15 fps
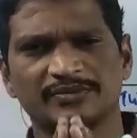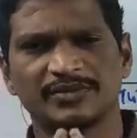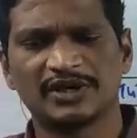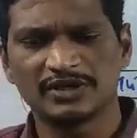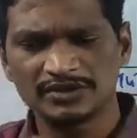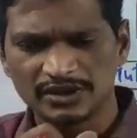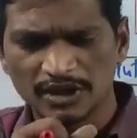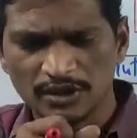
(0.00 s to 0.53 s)

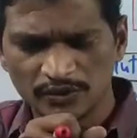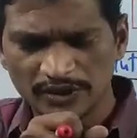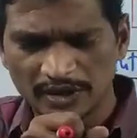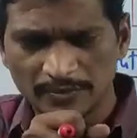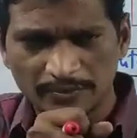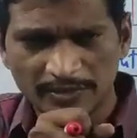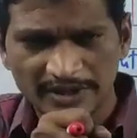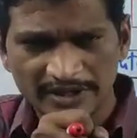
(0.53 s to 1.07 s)
because we
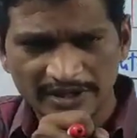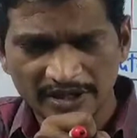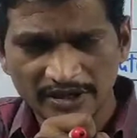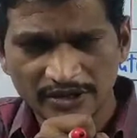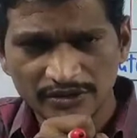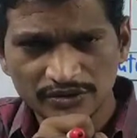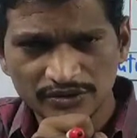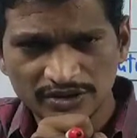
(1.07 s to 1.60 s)
are applying
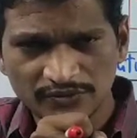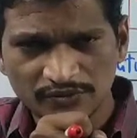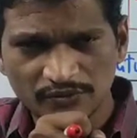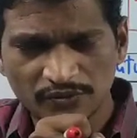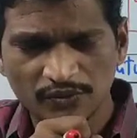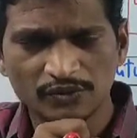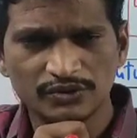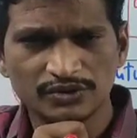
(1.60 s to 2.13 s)
continuously
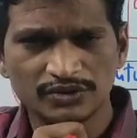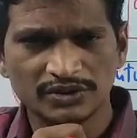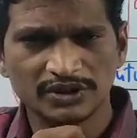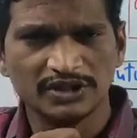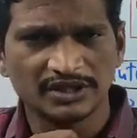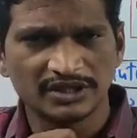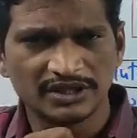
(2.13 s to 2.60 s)
force.